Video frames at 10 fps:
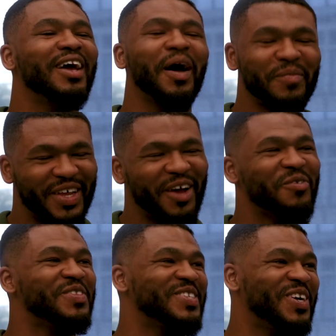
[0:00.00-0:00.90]
I'm down
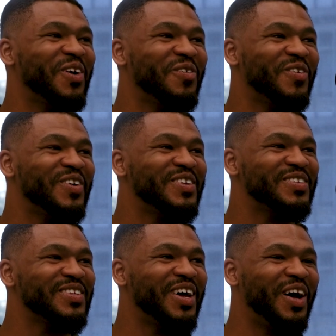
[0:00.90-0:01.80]
with Star
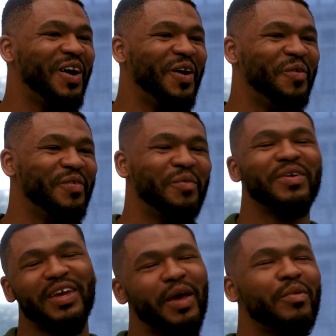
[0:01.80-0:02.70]
Wars, and
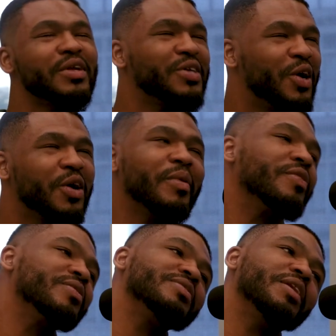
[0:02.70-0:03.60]
being able to talk
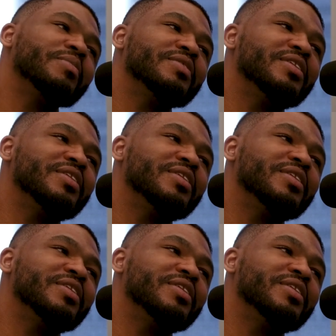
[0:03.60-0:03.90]
about those type of